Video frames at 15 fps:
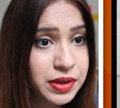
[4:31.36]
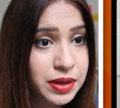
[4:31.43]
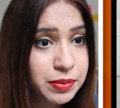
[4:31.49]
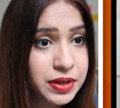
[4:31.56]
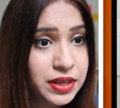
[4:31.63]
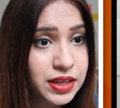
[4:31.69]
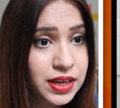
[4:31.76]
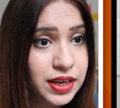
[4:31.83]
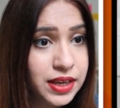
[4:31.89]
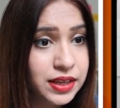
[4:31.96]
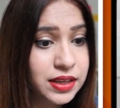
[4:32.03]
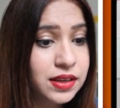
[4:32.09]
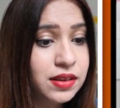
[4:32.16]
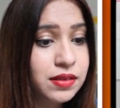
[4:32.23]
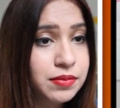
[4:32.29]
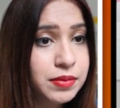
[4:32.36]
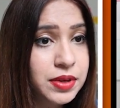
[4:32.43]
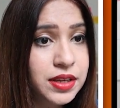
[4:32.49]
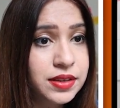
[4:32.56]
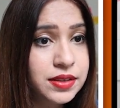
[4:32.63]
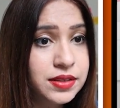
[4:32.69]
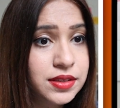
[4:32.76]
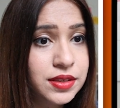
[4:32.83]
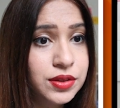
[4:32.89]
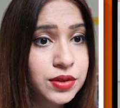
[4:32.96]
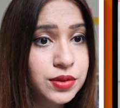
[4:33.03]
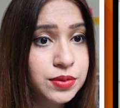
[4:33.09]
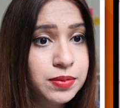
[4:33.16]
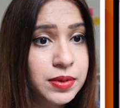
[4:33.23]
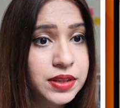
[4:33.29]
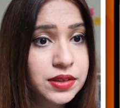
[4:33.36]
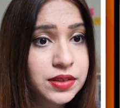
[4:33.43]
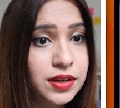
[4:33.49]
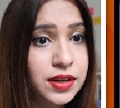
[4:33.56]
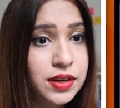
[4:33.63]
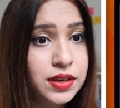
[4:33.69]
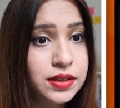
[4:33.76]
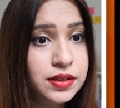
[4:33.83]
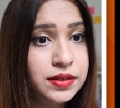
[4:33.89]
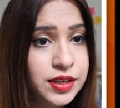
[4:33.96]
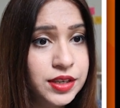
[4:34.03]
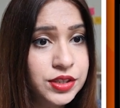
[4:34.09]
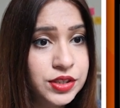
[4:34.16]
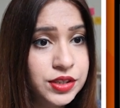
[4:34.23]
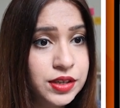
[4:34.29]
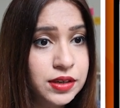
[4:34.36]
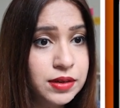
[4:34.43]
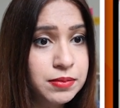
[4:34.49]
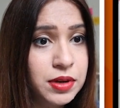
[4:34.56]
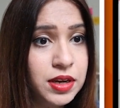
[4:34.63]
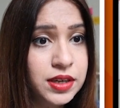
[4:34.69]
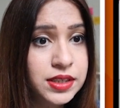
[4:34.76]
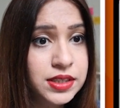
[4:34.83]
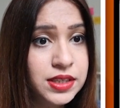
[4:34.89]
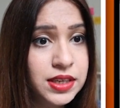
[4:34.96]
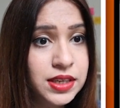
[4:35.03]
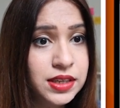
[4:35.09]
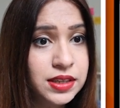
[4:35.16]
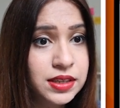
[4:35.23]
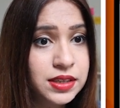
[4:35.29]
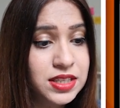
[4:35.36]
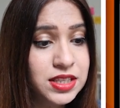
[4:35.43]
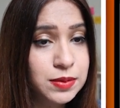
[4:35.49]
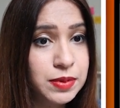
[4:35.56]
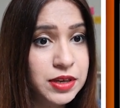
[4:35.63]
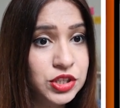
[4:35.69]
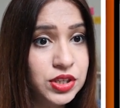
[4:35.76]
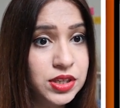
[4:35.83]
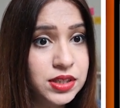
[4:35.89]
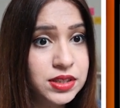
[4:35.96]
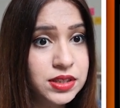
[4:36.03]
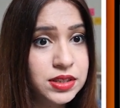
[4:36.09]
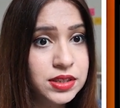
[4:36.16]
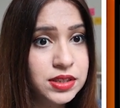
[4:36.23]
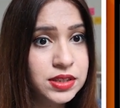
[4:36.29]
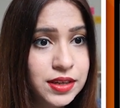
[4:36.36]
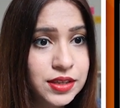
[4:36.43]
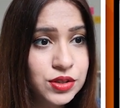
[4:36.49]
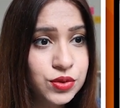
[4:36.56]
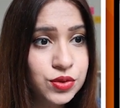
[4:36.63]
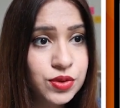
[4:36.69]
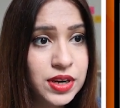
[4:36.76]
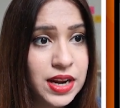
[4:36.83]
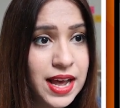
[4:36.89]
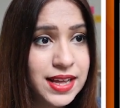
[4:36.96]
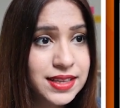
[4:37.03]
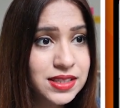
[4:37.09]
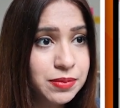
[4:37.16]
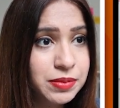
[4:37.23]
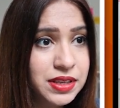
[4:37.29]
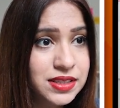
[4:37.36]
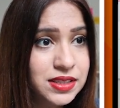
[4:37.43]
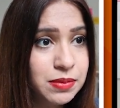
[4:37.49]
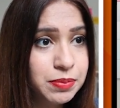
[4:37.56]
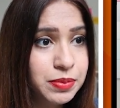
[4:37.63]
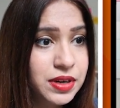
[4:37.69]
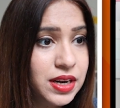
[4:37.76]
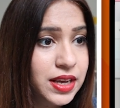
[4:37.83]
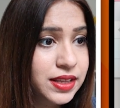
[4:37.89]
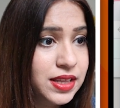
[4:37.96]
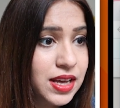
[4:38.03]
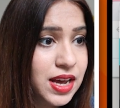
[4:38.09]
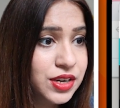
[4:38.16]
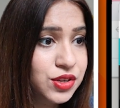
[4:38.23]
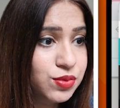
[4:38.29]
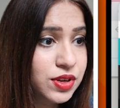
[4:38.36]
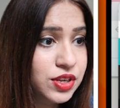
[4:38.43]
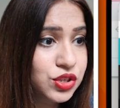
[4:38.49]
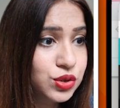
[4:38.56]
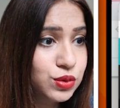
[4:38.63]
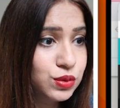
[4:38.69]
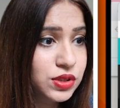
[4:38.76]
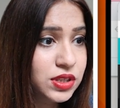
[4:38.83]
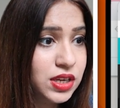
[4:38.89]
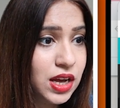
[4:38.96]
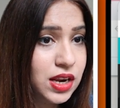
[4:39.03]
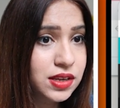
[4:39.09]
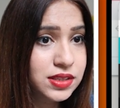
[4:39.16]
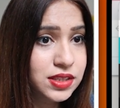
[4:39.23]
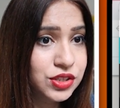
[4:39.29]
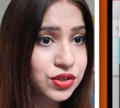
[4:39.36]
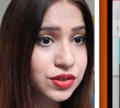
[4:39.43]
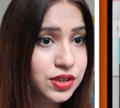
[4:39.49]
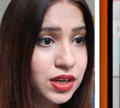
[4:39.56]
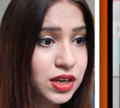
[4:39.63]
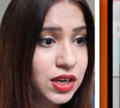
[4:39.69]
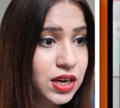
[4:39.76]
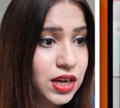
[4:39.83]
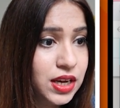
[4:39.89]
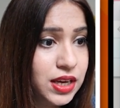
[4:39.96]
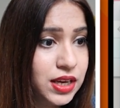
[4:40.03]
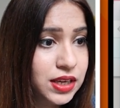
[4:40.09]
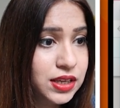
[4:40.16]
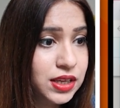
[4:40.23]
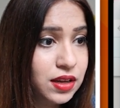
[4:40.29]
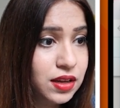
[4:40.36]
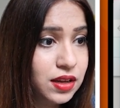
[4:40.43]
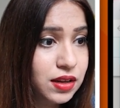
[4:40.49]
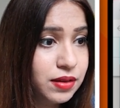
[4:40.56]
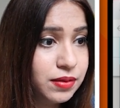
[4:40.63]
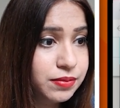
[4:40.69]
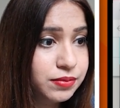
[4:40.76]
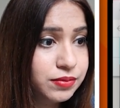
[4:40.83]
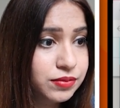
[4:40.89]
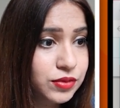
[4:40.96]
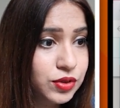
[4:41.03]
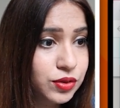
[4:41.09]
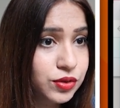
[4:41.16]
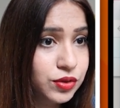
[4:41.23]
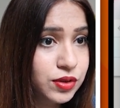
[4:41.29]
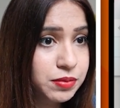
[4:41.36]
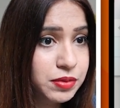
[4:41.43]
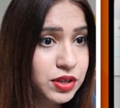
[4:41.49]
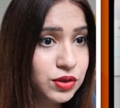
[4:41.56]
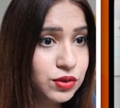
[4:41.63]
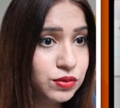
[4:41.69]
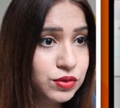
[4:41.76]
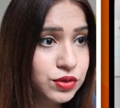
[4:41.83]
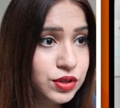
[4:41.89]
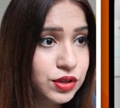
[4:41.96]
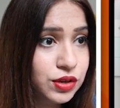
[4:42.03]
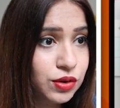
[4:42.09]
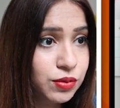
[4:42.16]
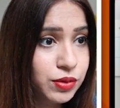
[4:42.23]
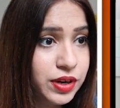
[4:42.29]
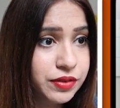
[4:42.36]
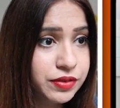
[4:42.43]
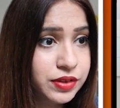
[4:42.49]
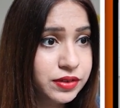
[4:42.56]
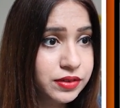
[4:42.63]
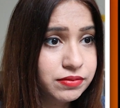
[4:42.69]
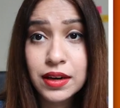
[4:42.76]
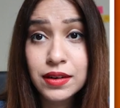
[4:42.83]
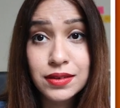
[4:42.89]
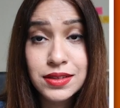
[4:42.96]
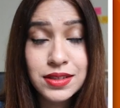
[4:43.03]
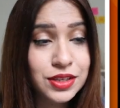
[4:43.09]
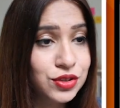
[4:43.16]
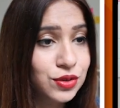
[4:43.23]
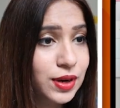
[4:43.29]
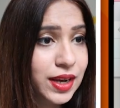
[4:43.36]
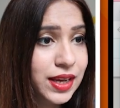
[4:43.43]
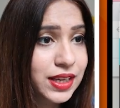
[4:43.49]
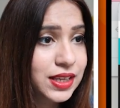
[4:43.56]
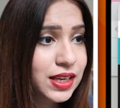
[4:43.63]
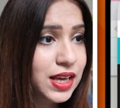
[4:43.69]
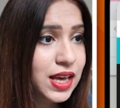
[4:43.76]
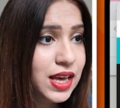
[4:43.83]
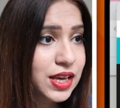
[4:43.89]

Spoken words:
maybe like Mehar Sindhu Batra, digital marketing specialist, right? So you can add something simple like that. You can choose the colors that you really like. You can be neutral or whatever colors that you like.